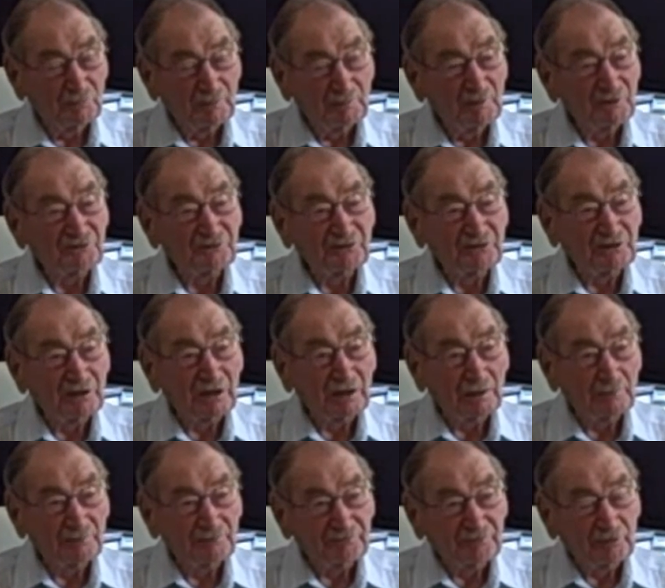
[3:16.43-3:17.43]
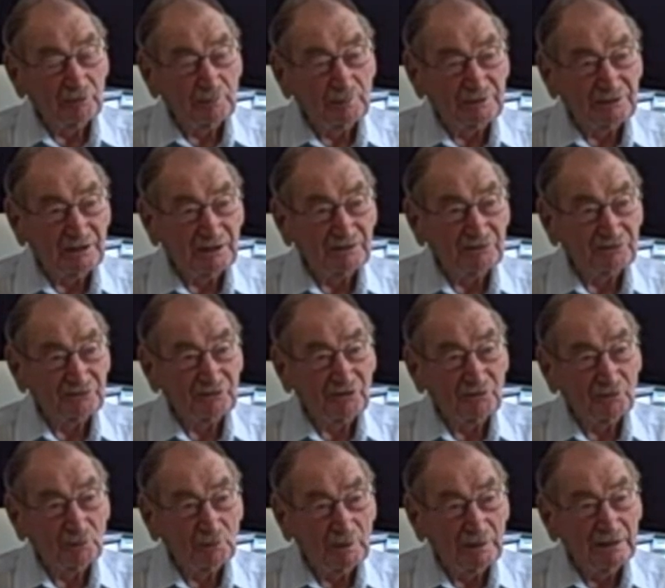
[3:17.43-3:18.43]
We must have dug up a few potatoes
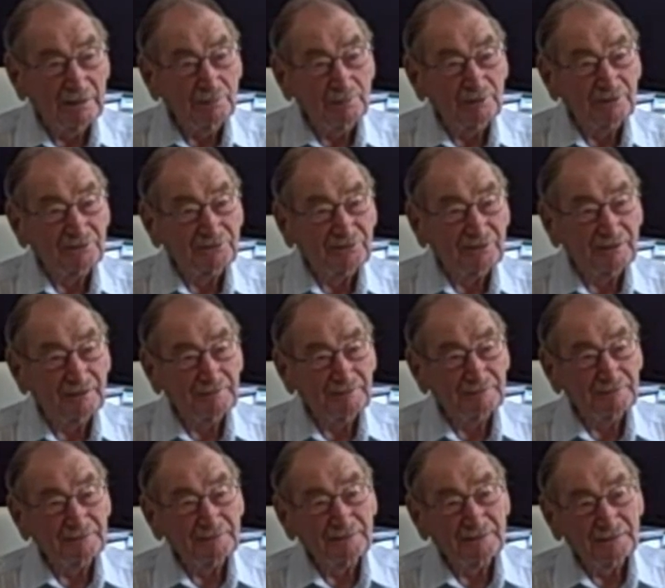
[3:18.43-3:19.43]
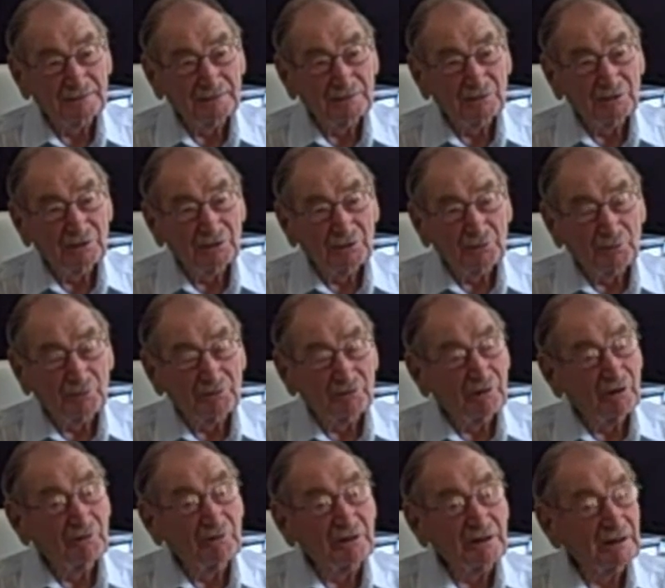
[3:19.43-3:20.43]
on the way, but we
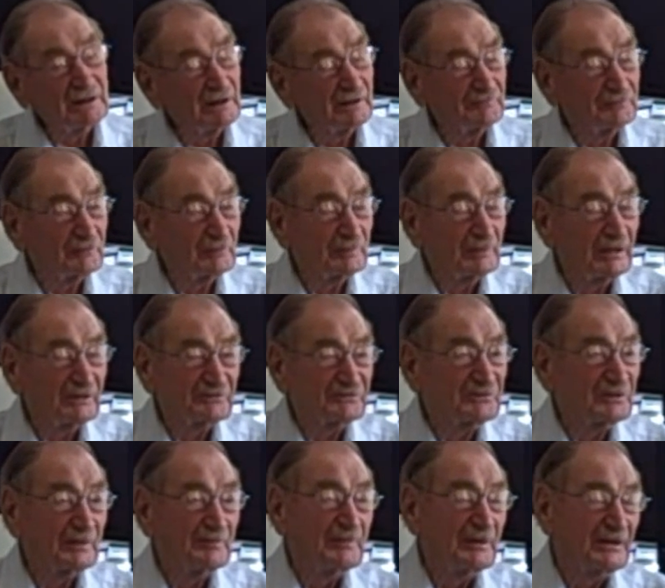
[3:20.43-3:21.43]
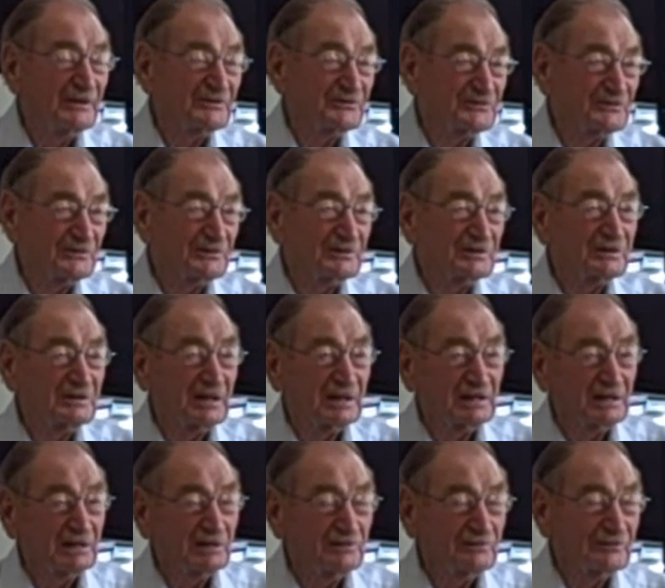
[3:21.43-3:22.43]
were only there for about 10 minutes and
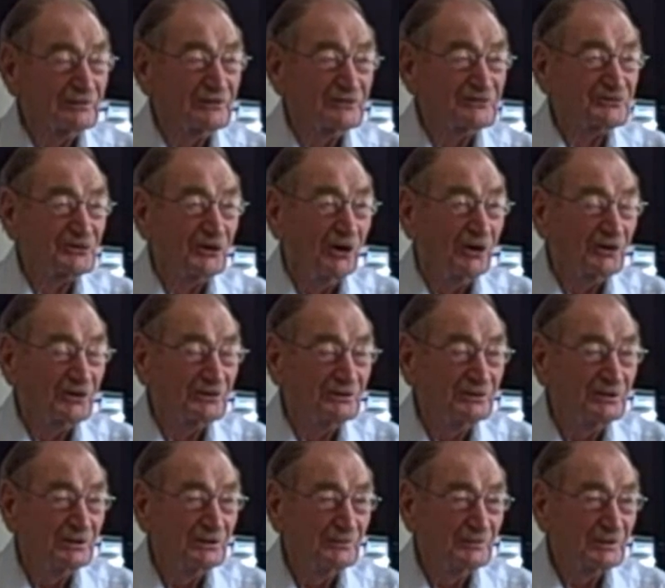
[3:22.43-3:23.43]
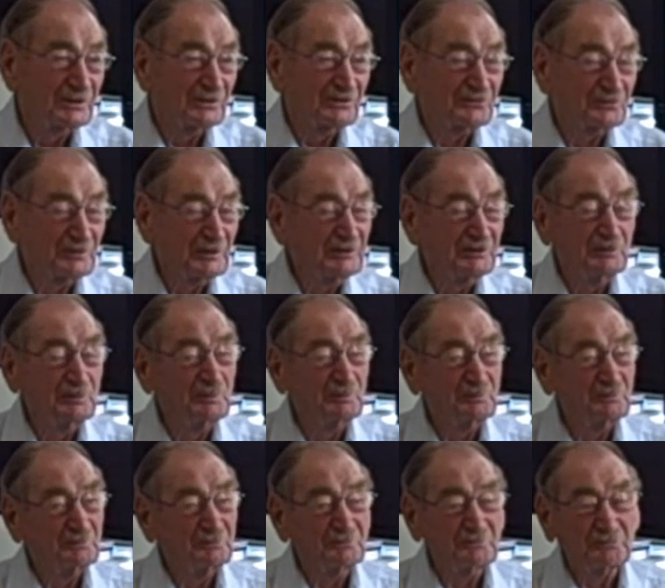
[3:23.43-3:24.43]
getting over the shock. Because when
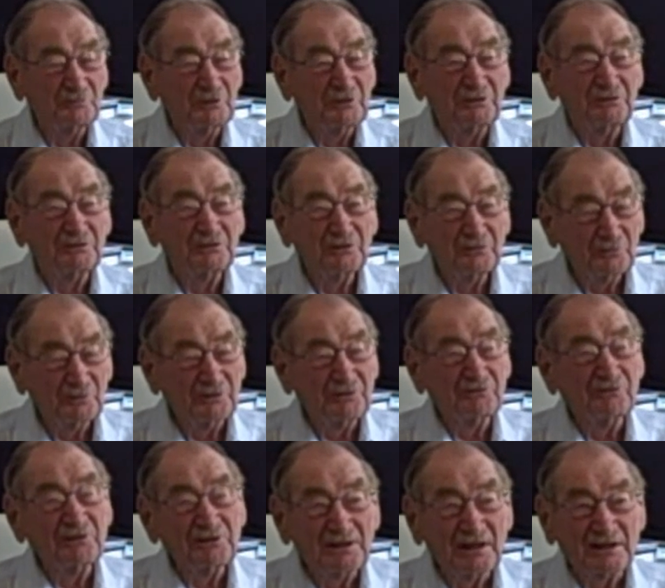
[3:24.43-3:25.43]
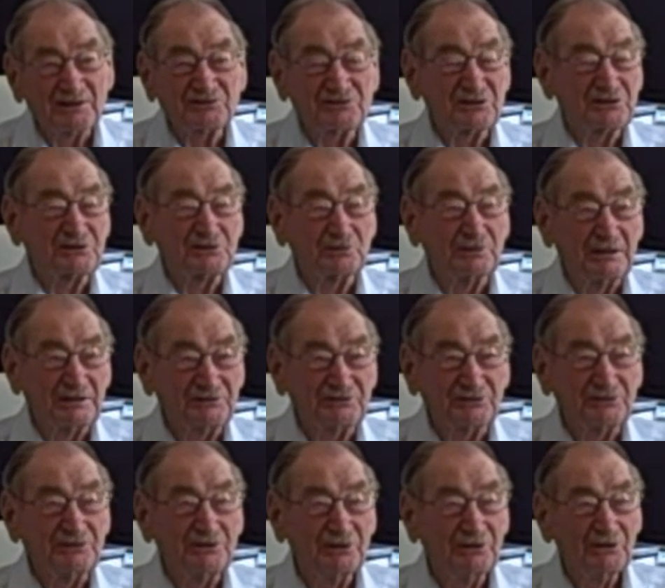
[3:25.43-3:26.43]
you're in that
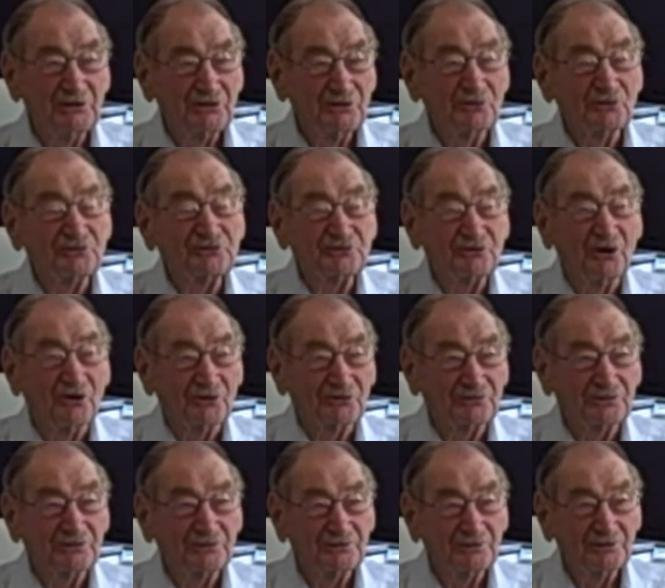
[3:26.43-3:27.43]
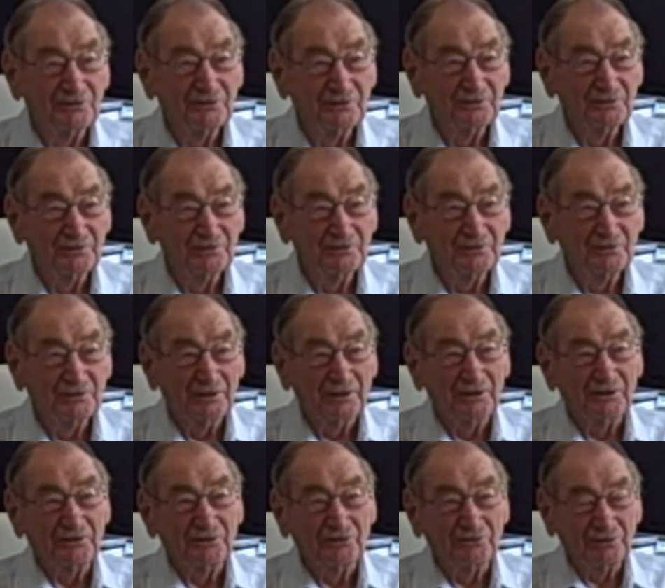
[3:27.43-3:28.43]
situation, you're shocked.
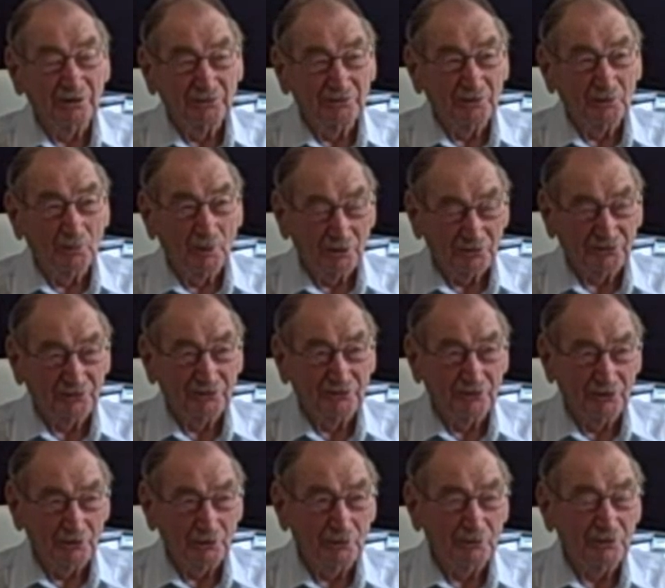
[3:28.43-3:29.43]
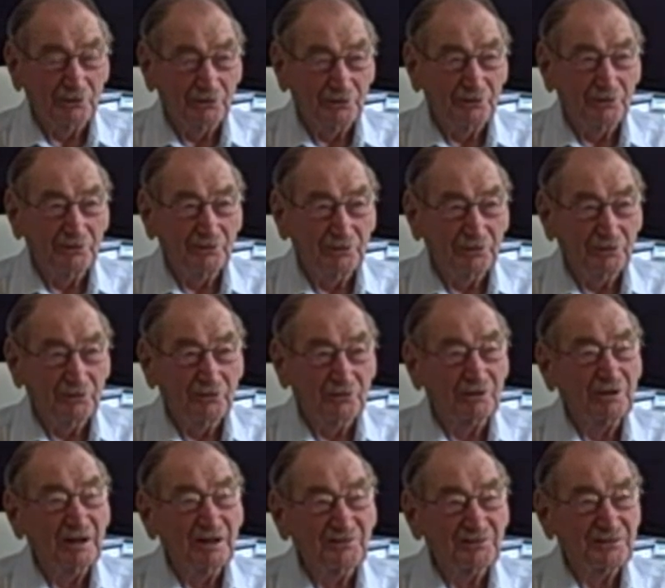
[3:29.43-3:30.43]
You don't know what to do.
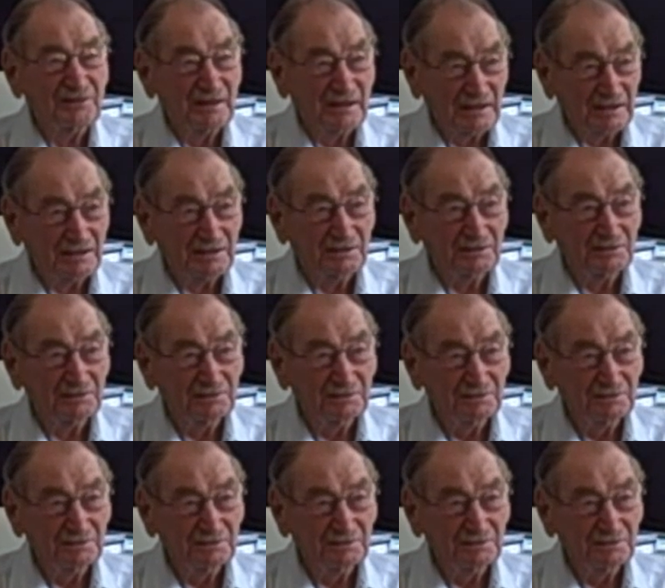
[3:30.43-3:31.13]
You can't think.